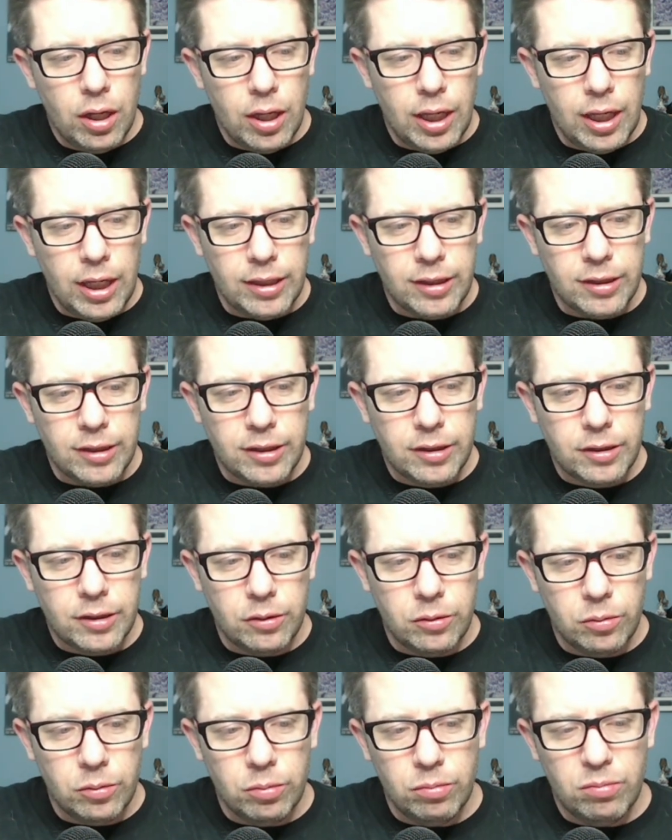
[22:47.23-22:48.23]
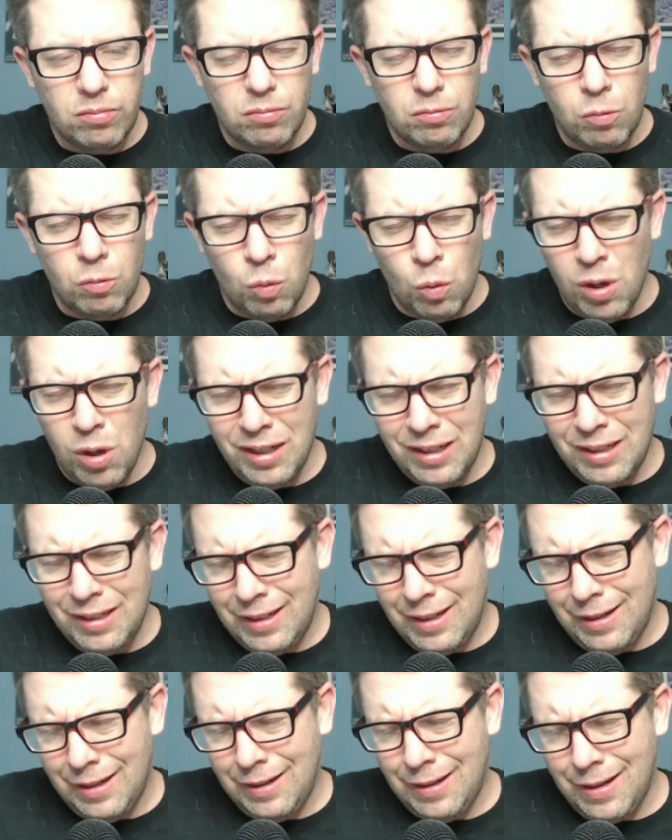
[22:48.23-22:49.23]
is what
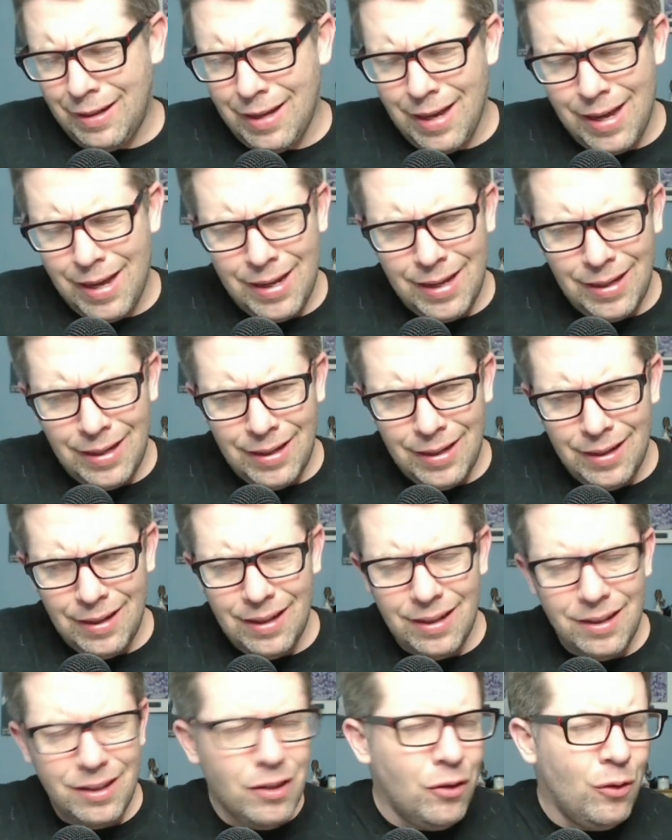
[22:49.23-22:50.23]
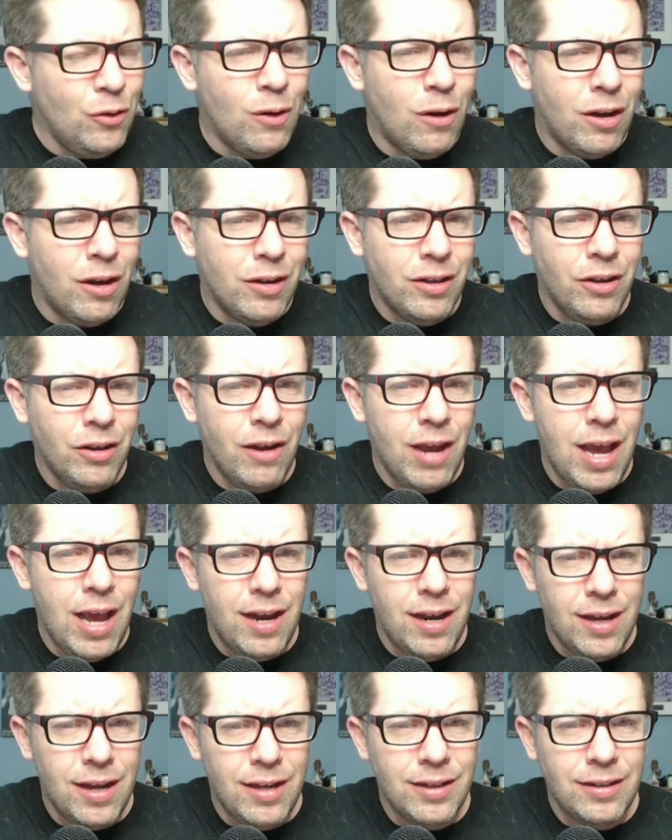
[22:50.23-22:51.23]
kind of you hung your
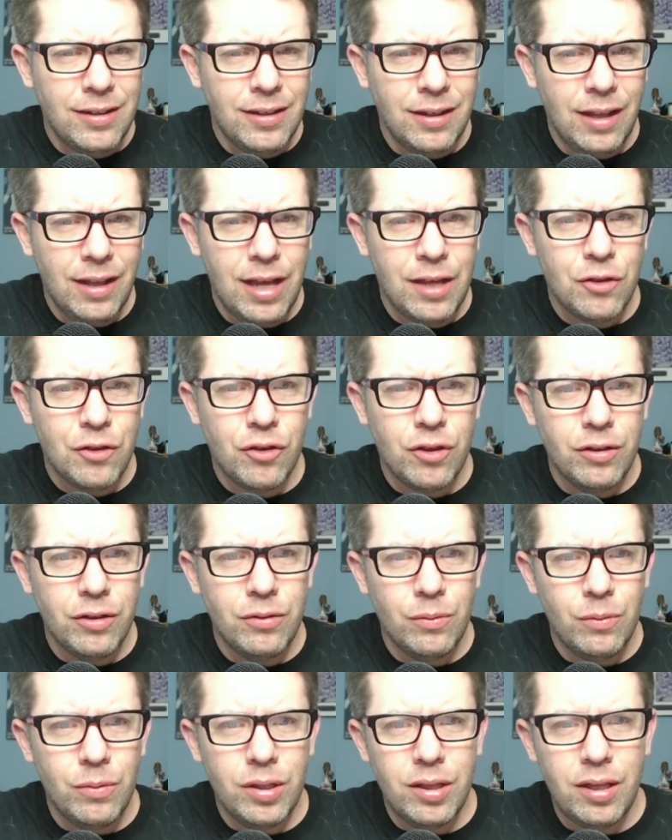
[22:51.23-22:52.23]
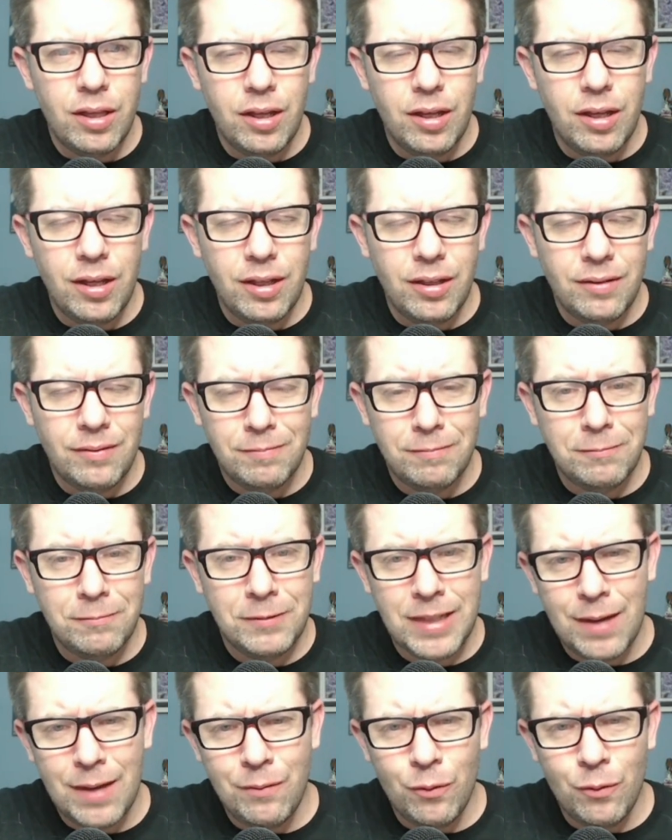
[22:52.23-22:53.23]
hat on last year with the
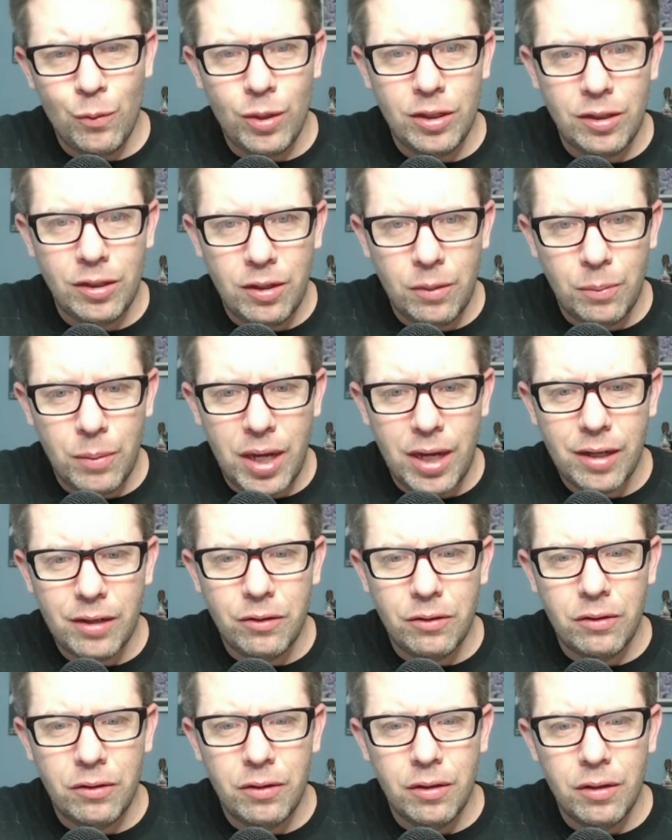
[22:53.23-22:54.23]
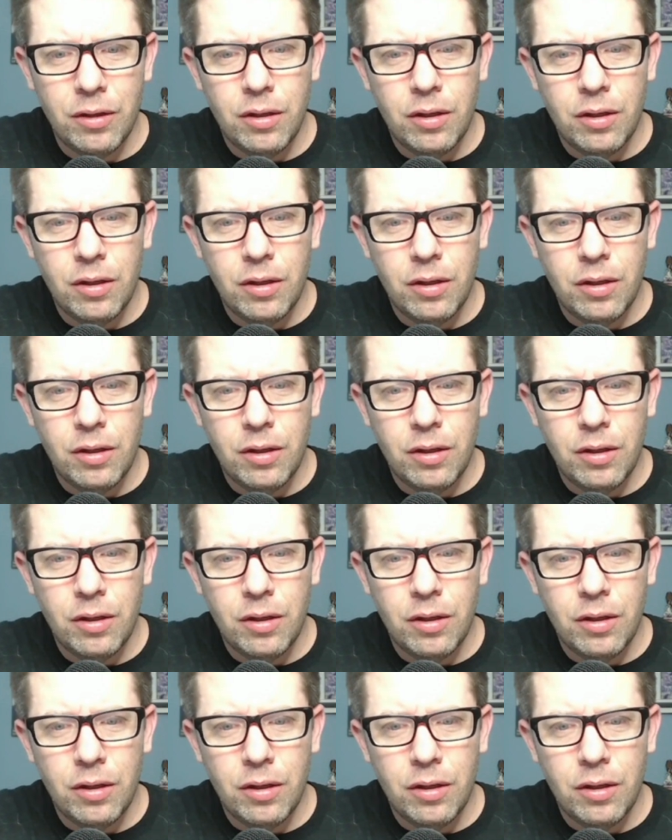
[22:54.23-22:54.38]
7-win debacle.